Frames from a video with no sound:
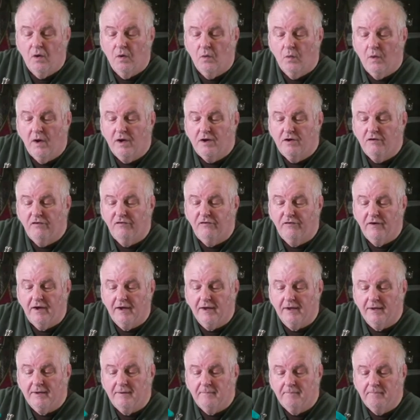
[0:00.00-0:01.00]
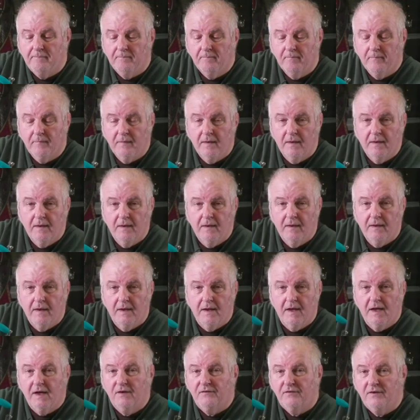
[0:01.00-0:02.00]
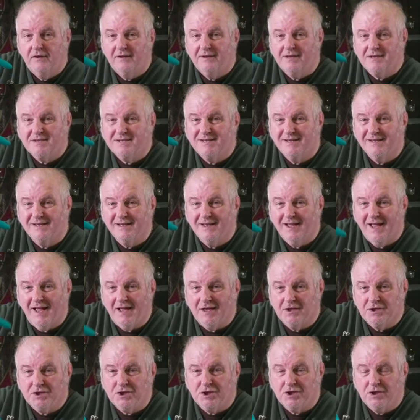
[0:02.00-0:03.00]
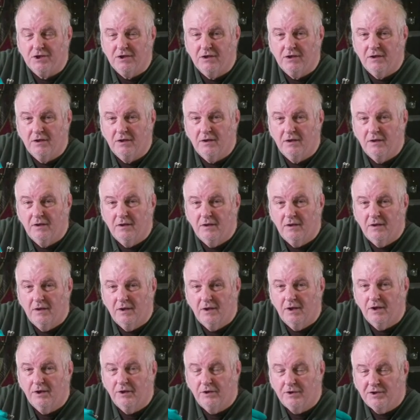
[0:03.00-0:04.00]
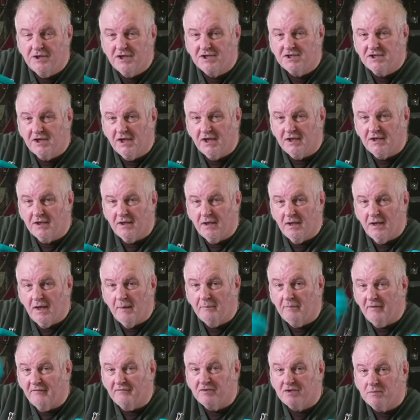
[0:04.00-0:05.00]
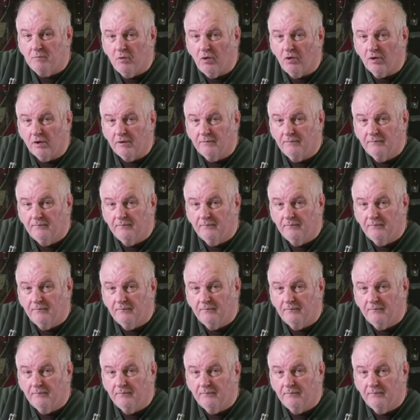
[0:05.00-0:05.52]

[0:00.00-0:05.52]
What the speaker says: when you fire, if it doesn't catch, you just get a puff of smoke.